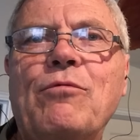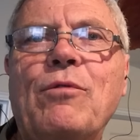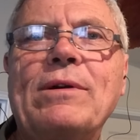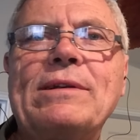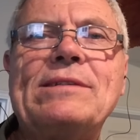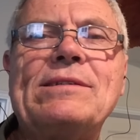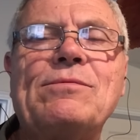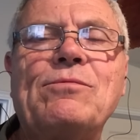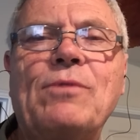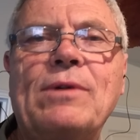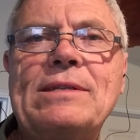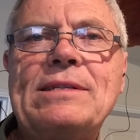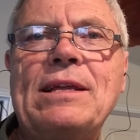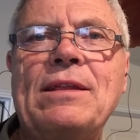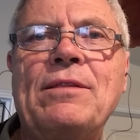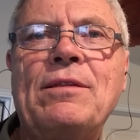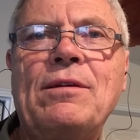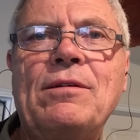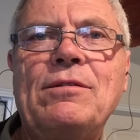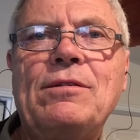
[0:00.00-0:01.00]
what's what's
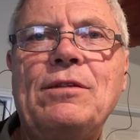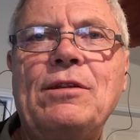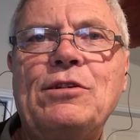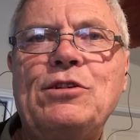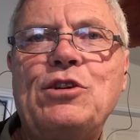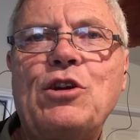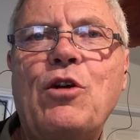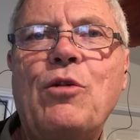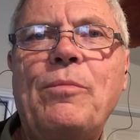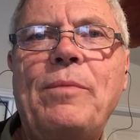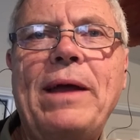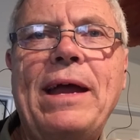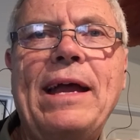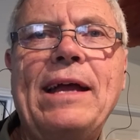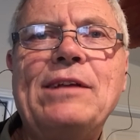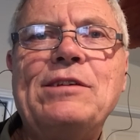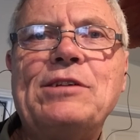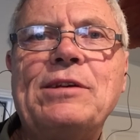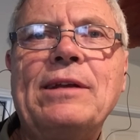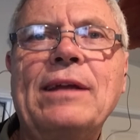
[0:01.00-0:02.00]
in the the show
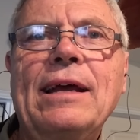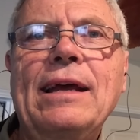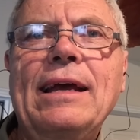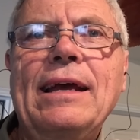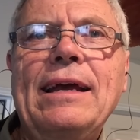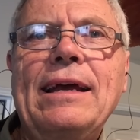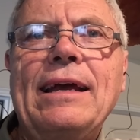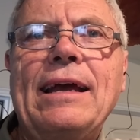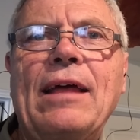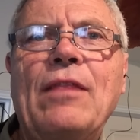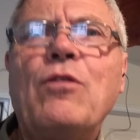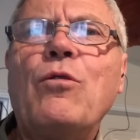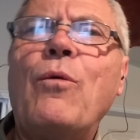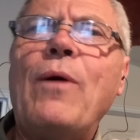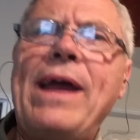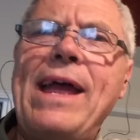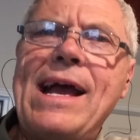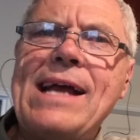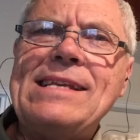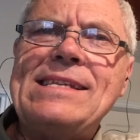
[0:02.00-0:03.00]
page, and and the
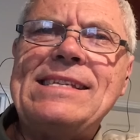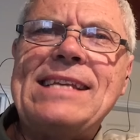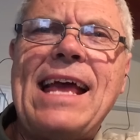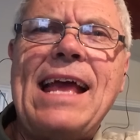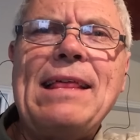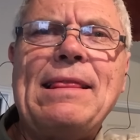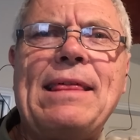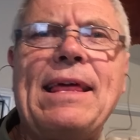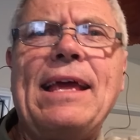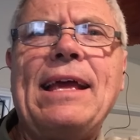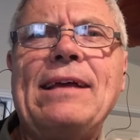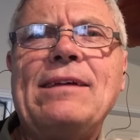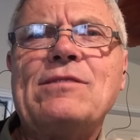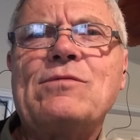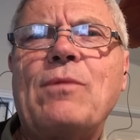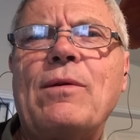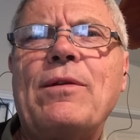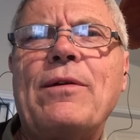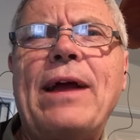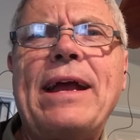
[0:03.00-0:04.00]
way I say things,
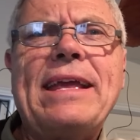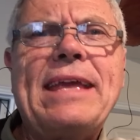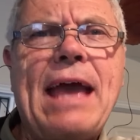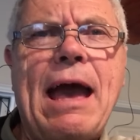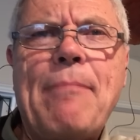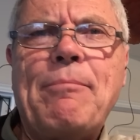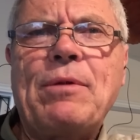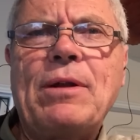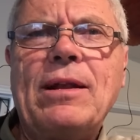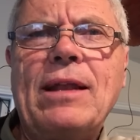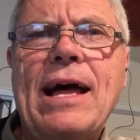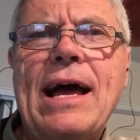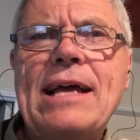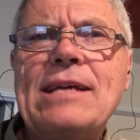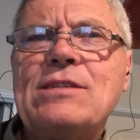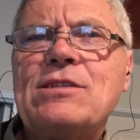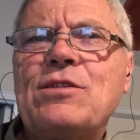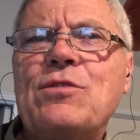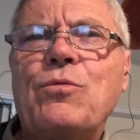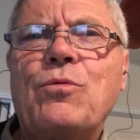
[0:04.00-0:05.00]
whether I
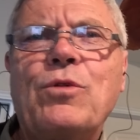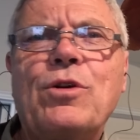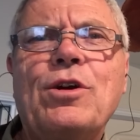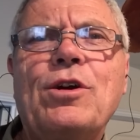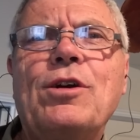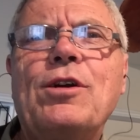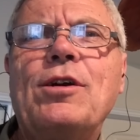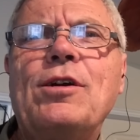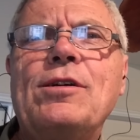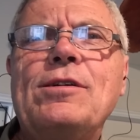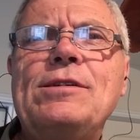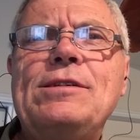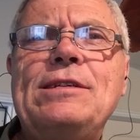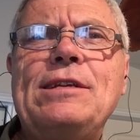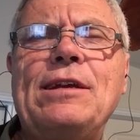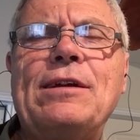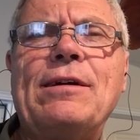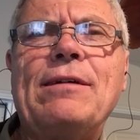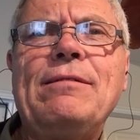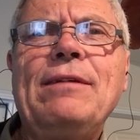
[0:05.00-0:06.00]
capitalize the words.
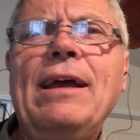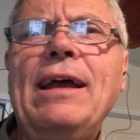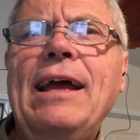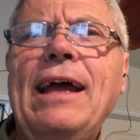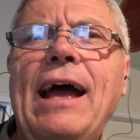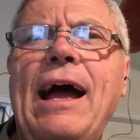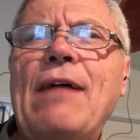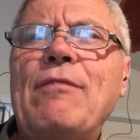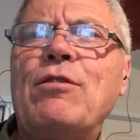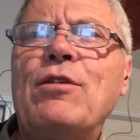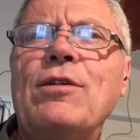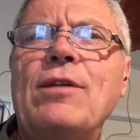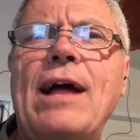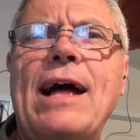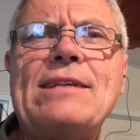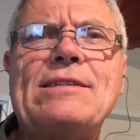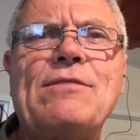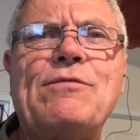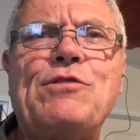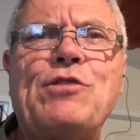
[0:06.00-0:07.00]
You know, I've heard
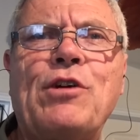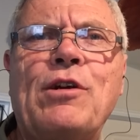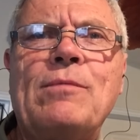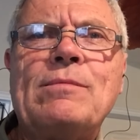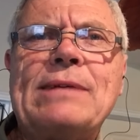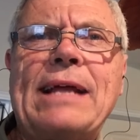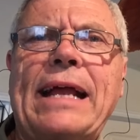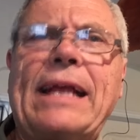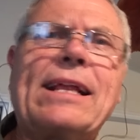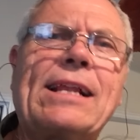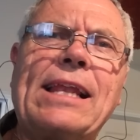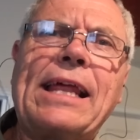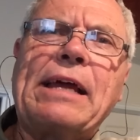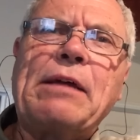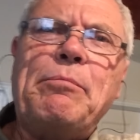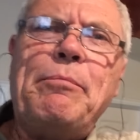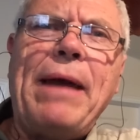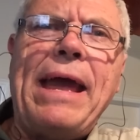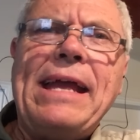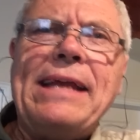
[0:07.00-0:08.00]
lots of terms like
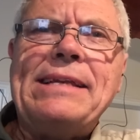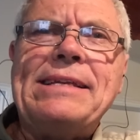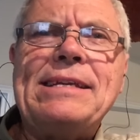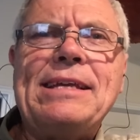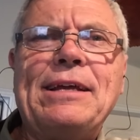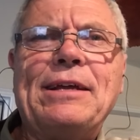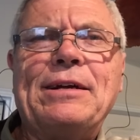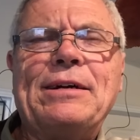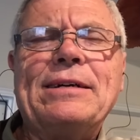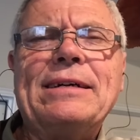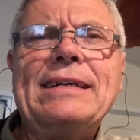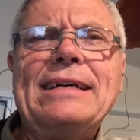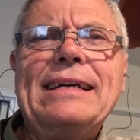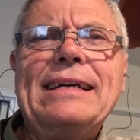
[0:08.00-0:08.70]
clickbait. You know,